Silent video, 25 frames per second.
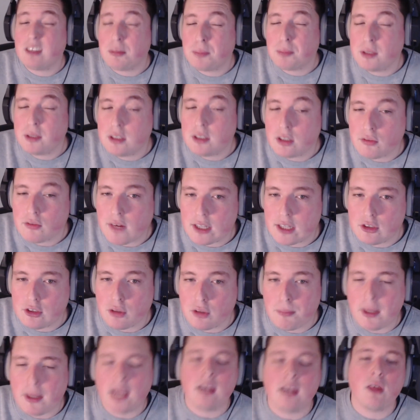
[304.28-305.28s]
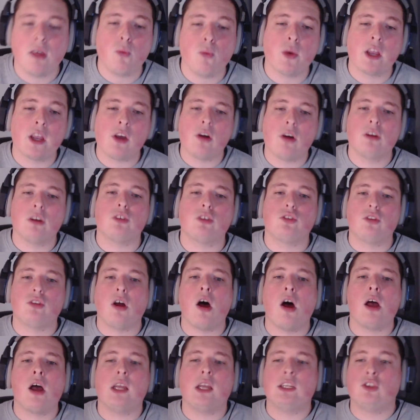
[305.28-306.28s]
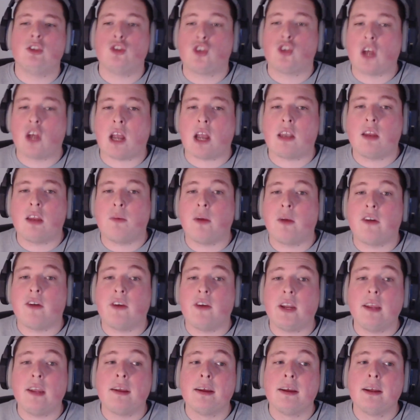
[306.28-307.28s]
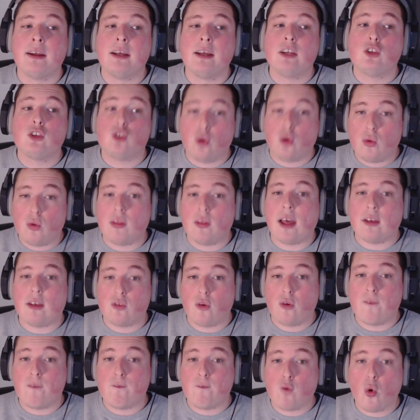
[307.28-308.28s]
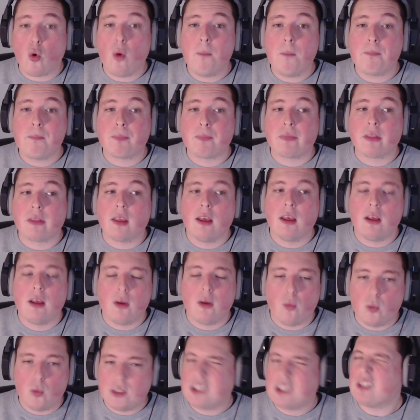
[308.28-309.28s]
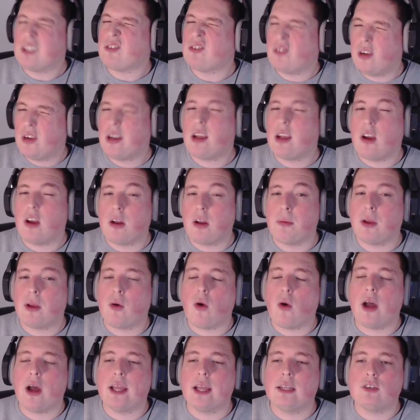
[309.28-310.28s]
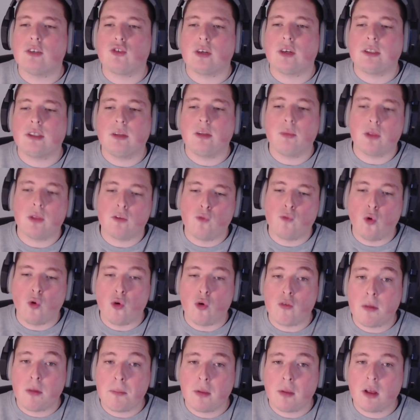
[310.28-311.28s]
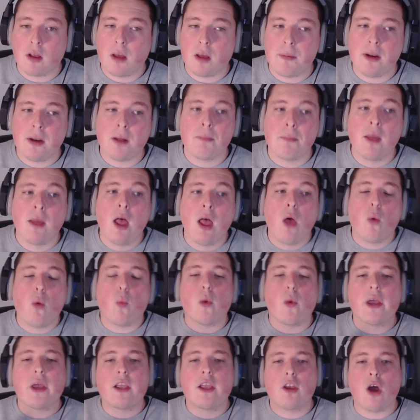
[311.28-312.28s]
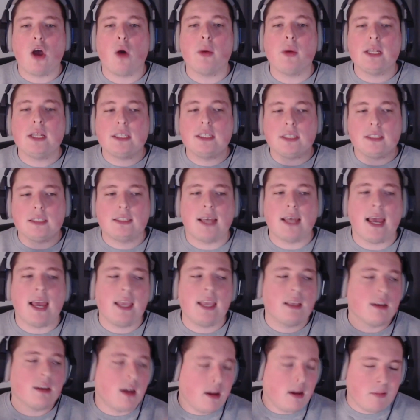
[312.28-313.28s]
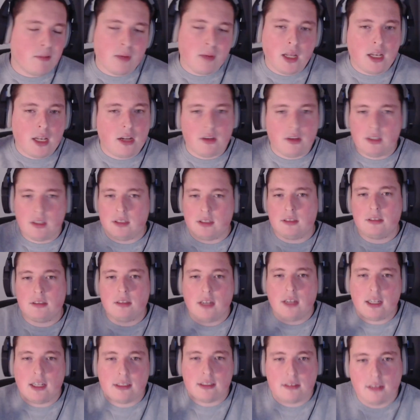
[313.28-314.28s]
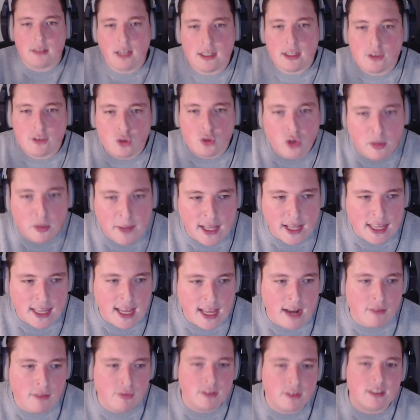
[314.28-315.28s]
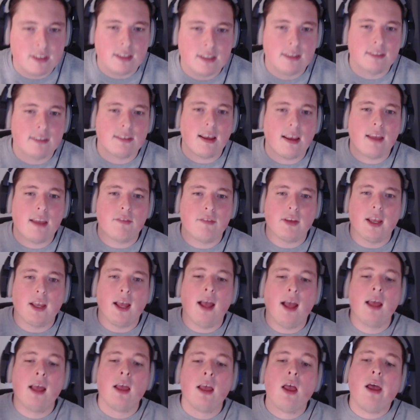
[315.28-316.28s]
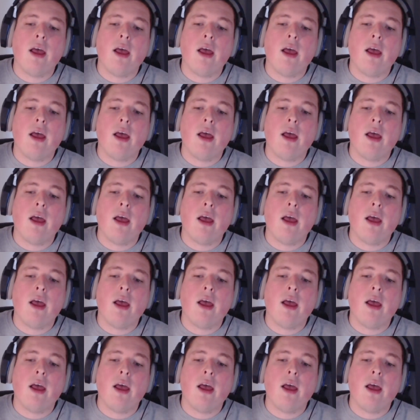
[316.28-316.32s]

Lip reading: up until WrestleMania. We're going to start in January 2004, which is really going to be quite interesting with the Royal Rumble coming up. We're going to take... I mean, look, let's talk about the elephant in the save here.